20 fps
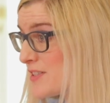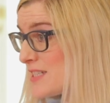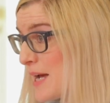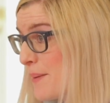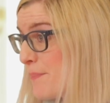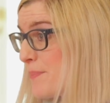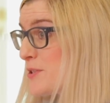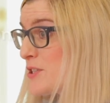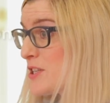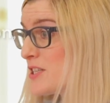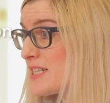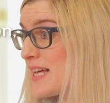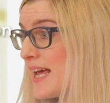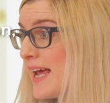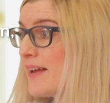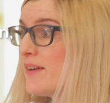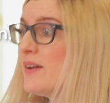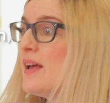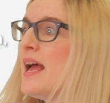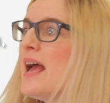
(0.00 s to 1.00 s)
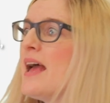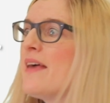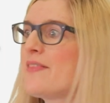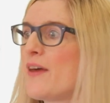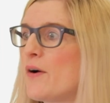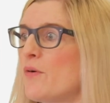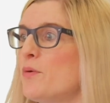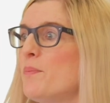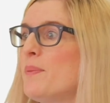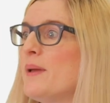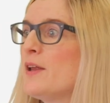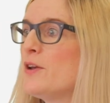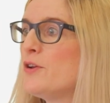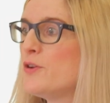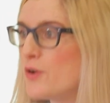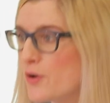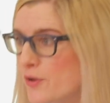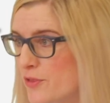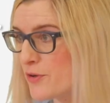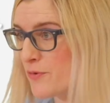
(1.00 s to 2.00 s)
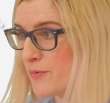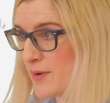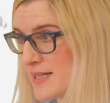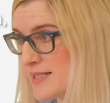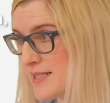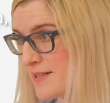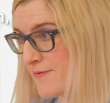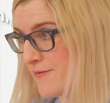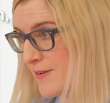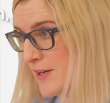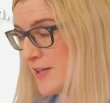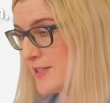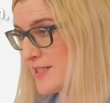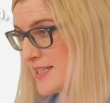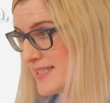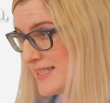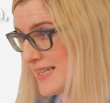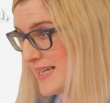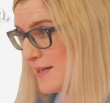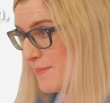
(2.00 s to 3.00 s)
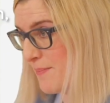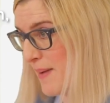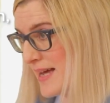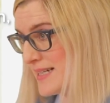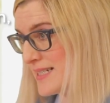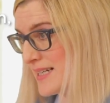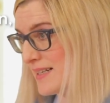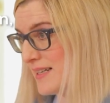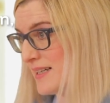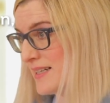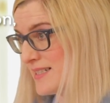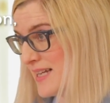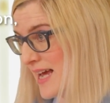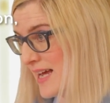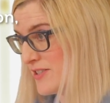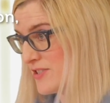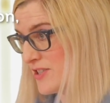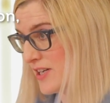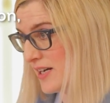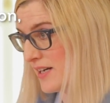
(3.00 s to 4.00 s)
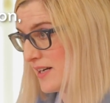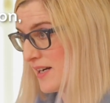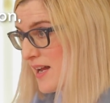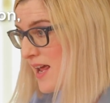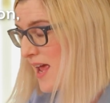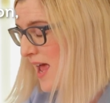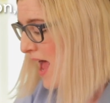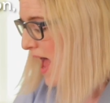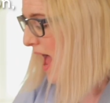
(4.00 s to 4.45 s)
the temperature down, that would be another reason for you to seek medical attention.